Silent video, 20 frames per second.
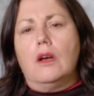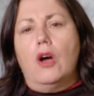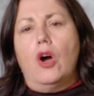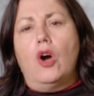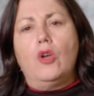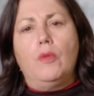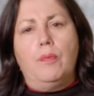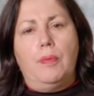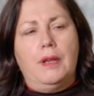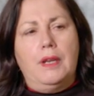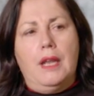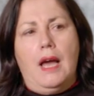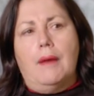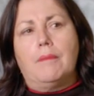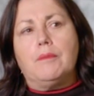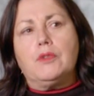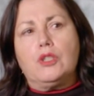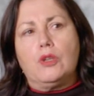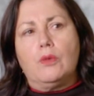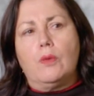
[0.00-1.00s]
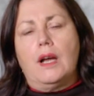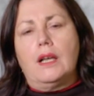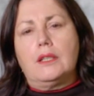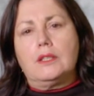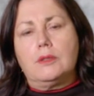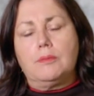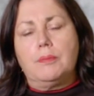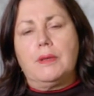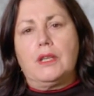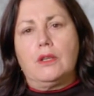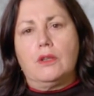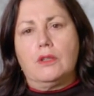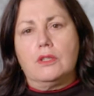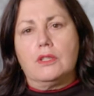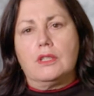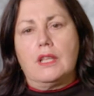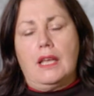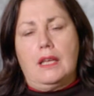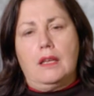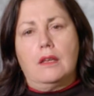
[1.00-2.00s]
open up to us
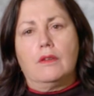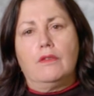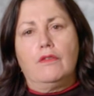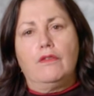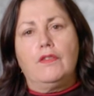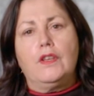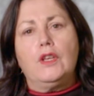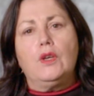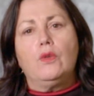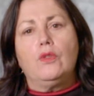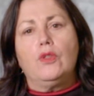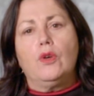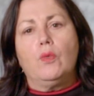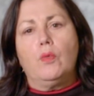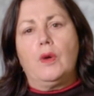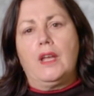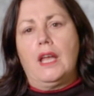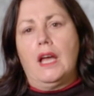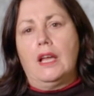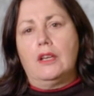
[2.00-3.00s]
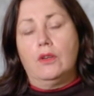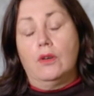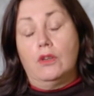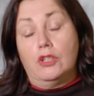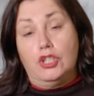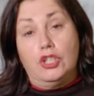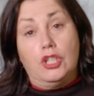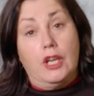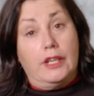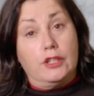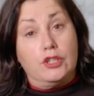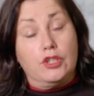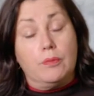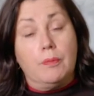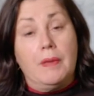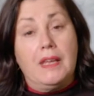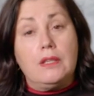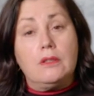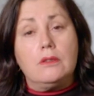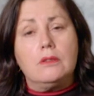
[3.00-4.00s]
because they can feel that we are not
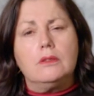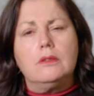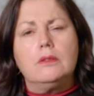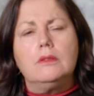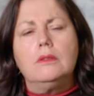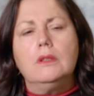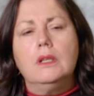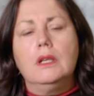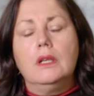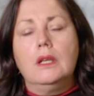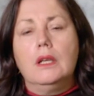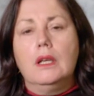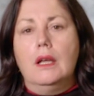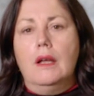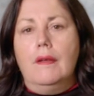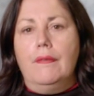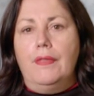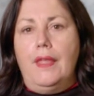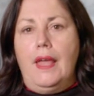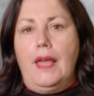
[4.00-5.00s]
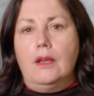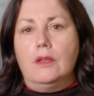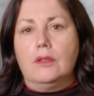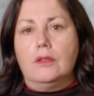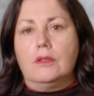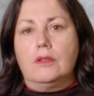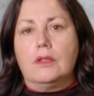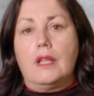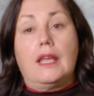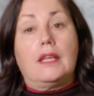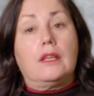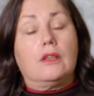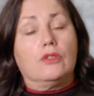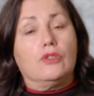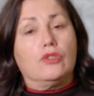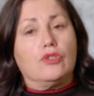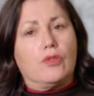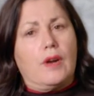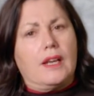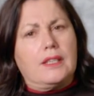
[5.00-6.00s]
judgmental, that they can
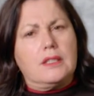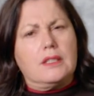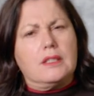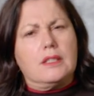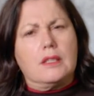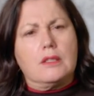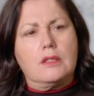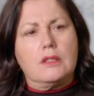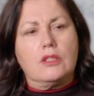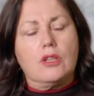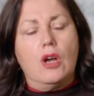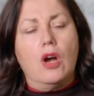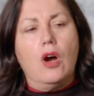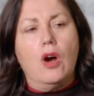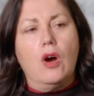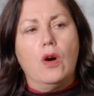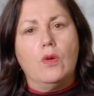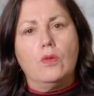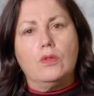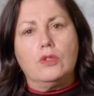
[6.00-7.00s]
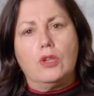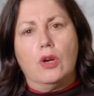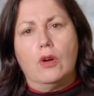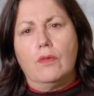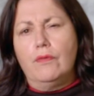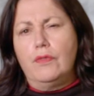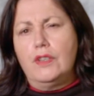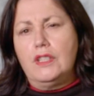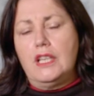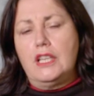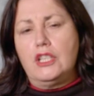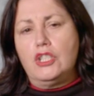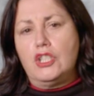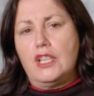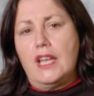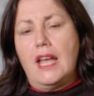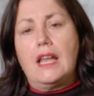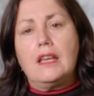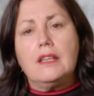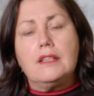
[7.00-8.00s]
trust us to hold
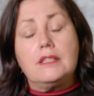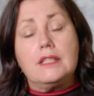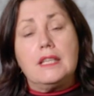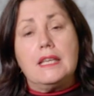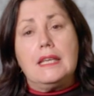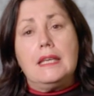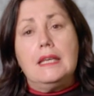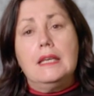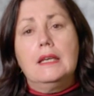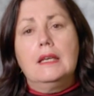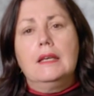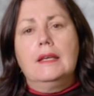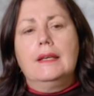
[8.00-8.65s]
confidentiality,